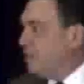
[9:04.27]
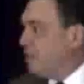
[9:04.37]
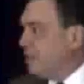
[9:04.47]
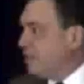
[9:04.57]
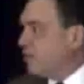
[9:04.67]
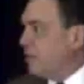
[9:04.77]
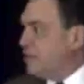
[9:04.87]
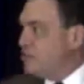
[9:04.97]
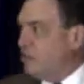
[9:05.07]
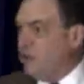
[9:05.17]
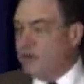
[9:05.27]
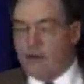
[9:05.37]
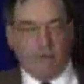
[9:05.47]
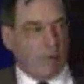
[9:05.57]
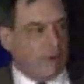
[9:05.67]
in and integrating solar in
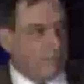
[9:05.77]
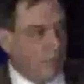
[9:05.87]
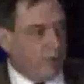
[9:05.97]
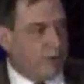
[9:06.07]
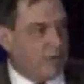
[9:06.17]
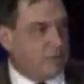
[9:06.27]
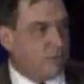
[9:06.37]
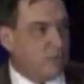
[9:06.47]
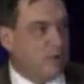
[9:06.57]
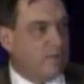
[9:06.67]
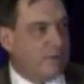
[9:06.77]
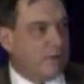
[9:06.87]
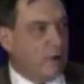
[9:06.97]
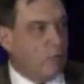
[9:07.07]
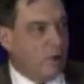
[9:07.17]
are very important to us. We want to
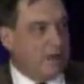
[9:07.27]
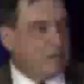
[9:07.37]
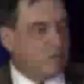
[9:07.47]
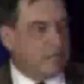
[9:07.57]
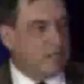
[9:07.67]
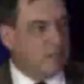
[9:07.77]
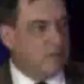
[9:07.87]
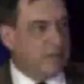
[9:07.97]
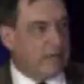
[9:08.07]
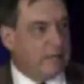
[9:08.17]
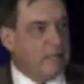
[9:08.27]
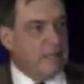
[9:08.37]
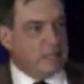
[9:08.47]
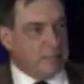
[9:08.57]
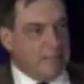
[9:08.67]
figure out ways we can do that
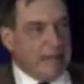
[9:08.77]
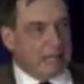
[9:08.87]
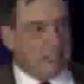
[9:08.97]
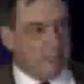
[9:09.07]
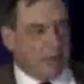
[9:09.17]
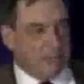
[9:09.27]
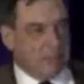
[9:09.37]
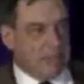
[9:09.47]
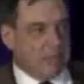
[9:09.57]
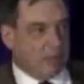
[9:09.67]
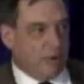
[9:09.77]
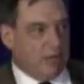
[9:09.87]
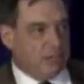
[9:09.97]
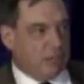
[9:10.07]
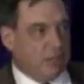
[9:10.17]
to maximize that
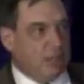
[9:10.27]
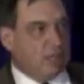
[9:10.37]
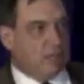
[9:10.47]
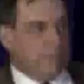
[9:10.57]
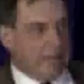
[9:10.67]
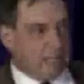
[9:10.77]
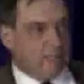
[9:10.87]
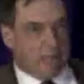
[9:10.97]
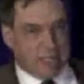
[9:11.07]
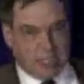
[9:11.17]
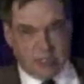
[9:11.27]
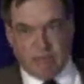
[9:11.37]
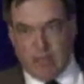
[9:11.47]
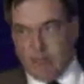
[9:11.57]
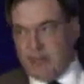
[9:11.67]
integration, to maximize the
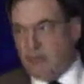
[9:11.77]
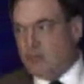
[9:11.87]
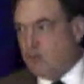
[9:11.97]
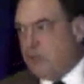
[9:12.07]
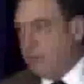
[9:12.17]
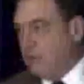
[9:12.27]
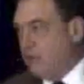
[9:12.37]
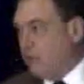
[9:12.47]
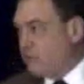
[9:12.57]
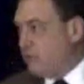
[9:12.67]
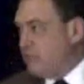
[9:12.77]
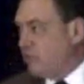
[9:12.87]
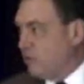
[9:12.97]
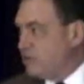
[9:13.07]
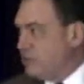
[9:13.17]
development of those
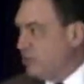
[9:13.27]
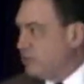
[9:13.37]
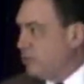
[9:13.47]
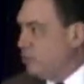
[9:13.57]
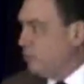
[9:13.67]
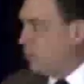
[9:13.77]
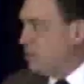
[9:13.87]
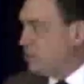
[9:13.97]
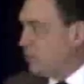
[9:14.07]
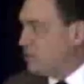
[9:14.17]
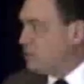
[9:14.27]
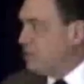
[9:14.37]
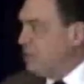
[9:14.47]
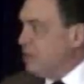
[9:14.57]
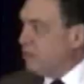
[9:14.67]
resources, those renewable
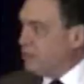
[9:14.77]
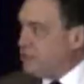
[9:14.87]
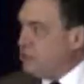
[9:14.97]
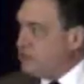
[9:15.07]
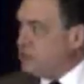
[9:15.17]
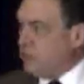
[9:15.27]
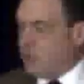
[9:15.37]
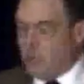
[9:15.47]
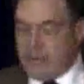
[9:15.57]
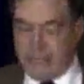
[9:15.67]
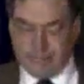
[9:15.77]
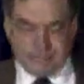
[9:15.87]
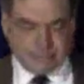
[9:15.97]
resources, but do so in a way